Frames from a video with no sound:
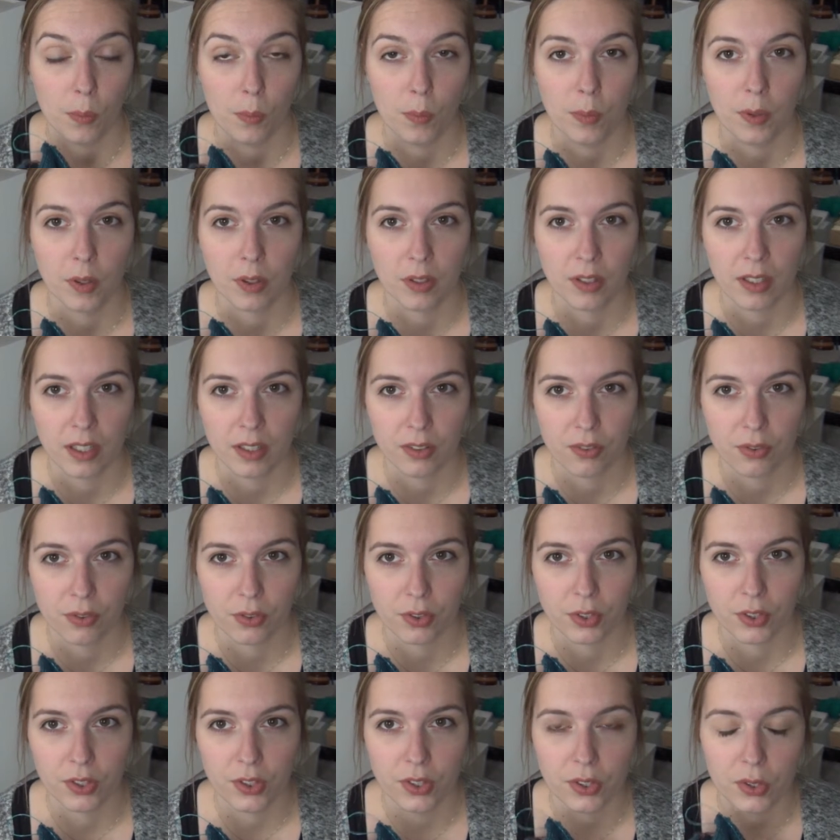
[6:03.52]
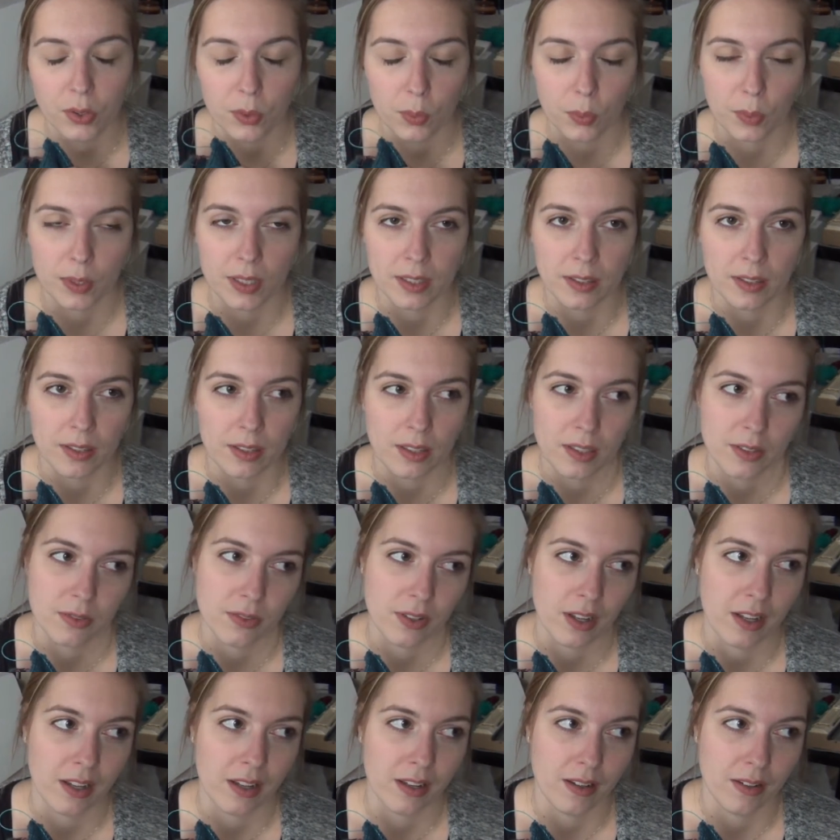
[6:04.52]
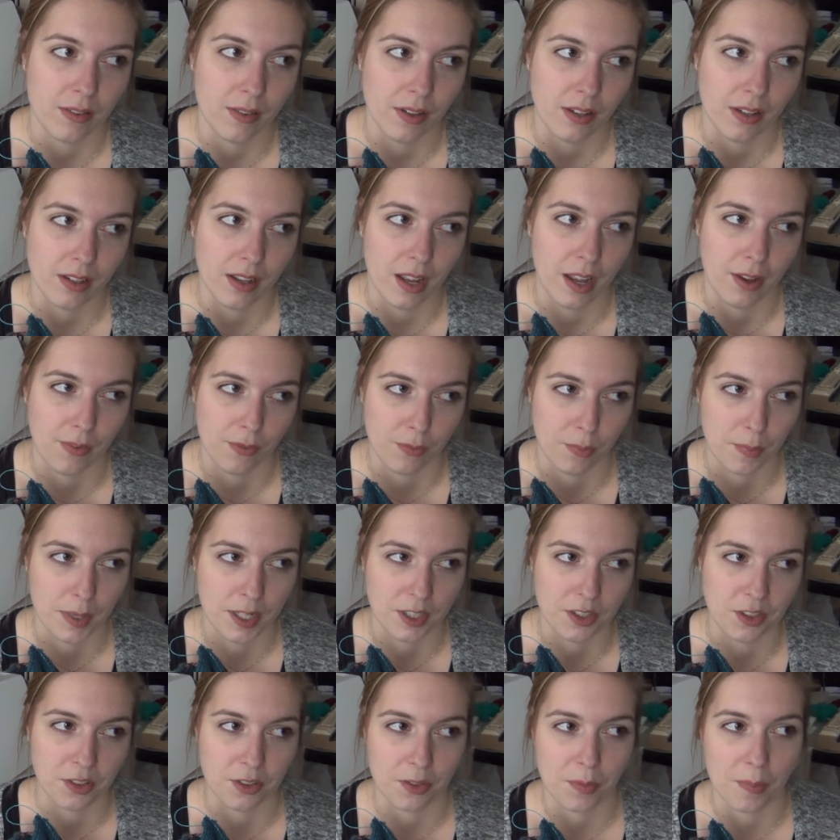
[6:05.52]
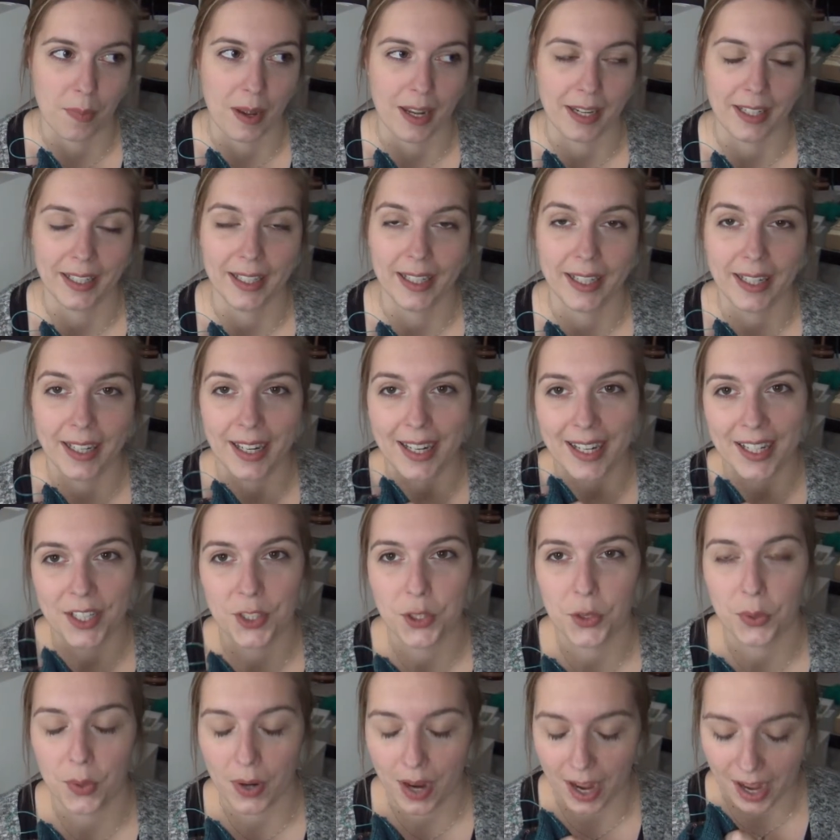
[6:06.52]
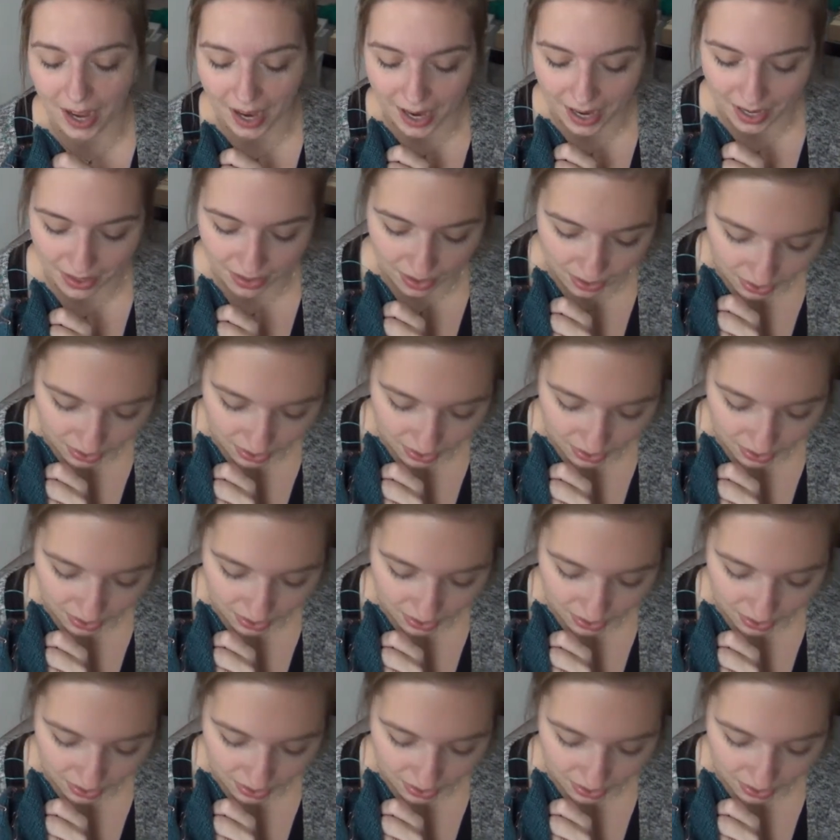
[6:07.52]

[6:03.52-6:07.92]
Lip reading: working for you, with if I have measured my gauge right